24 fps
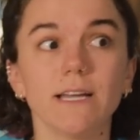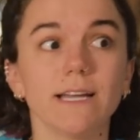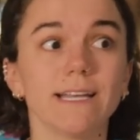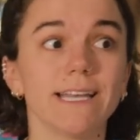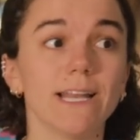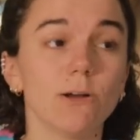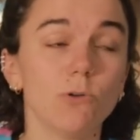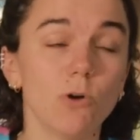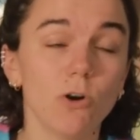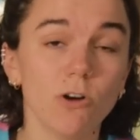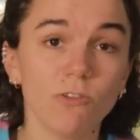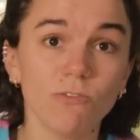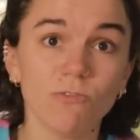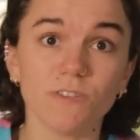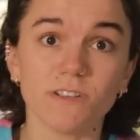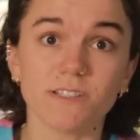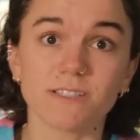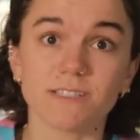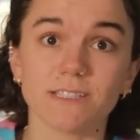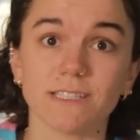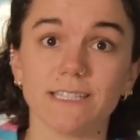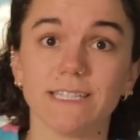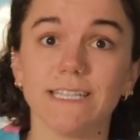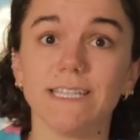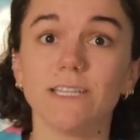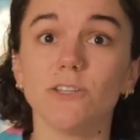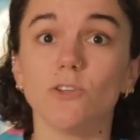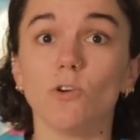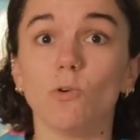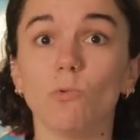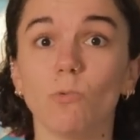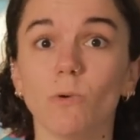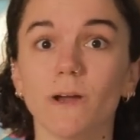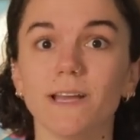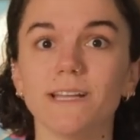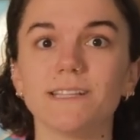Now, obviously, your
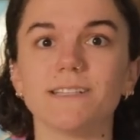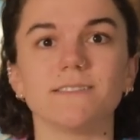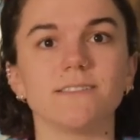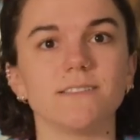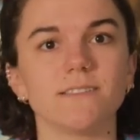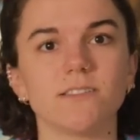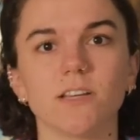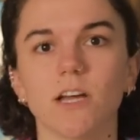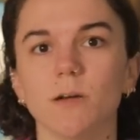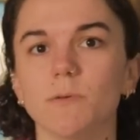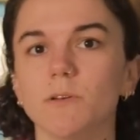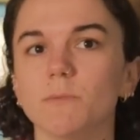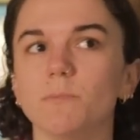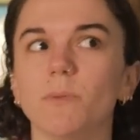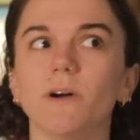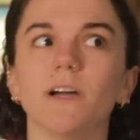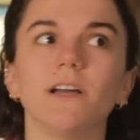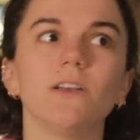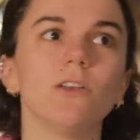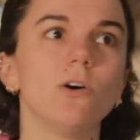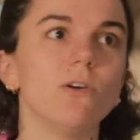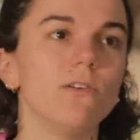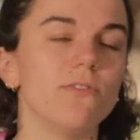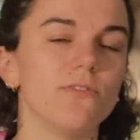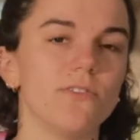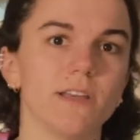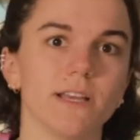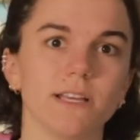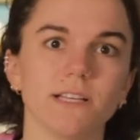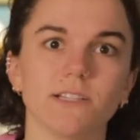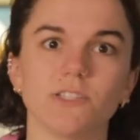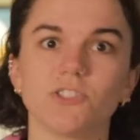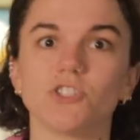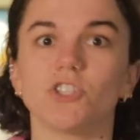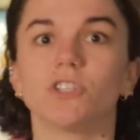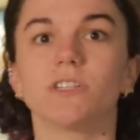weight is determined by a lot of
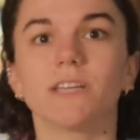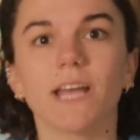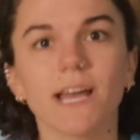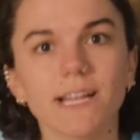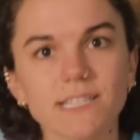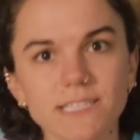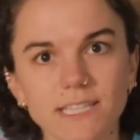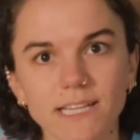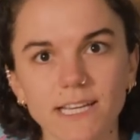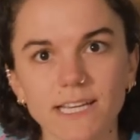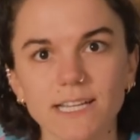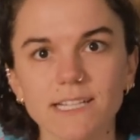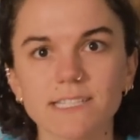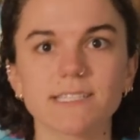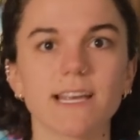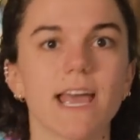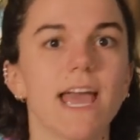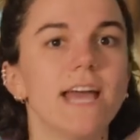things, genetics,